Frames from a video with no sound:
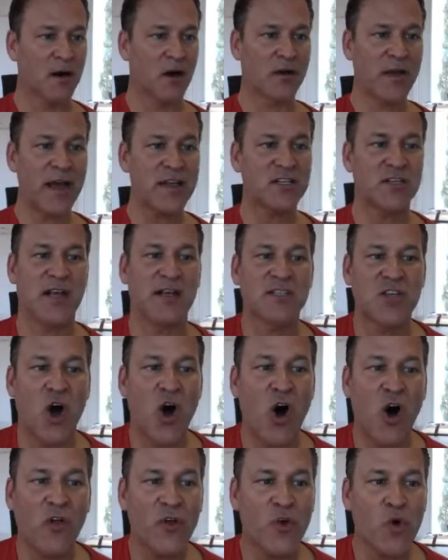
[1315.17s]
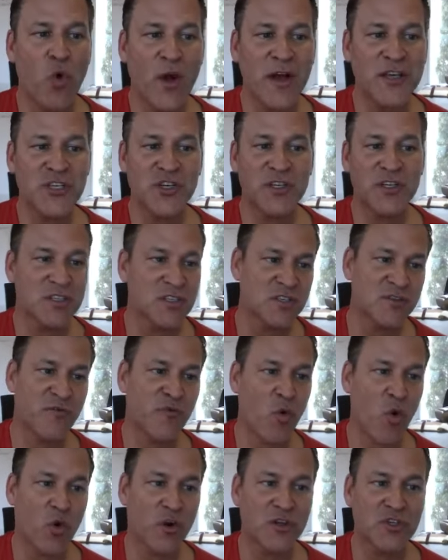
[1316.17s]
Okay, so that's all the questions
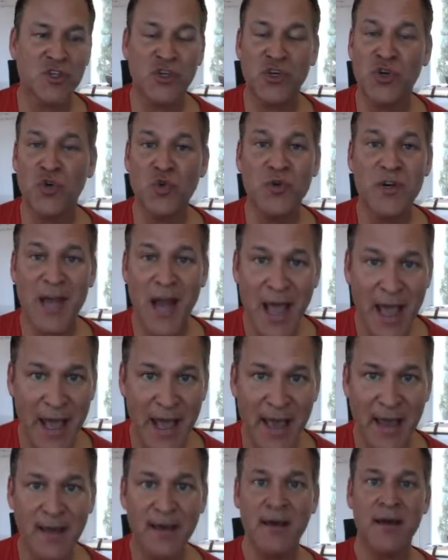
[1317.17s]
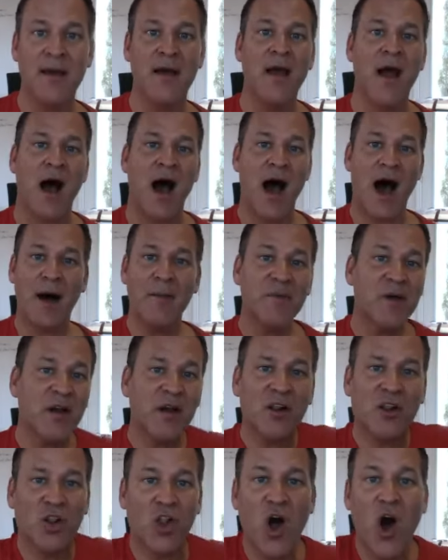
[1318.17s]
for today. I'm
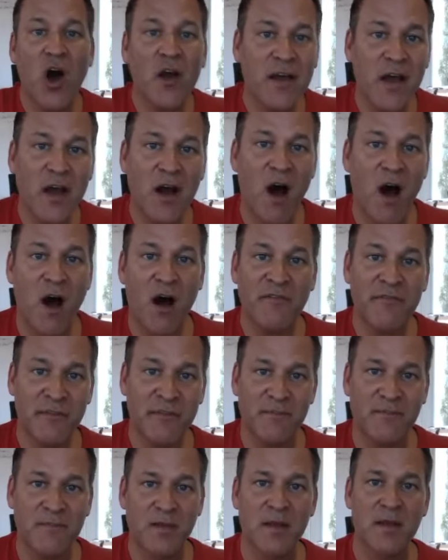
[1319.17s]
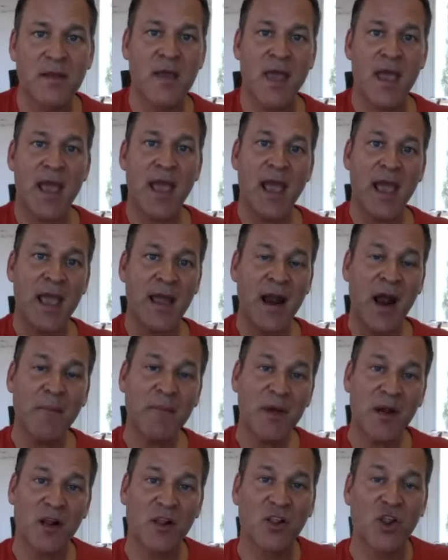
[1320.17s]
going to log off, and
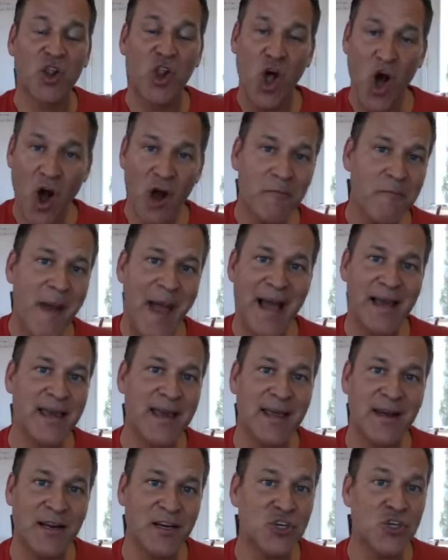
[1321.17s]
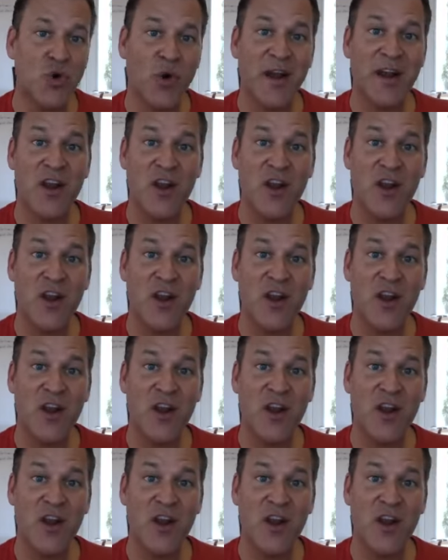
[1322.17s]
I'm going to log back in and do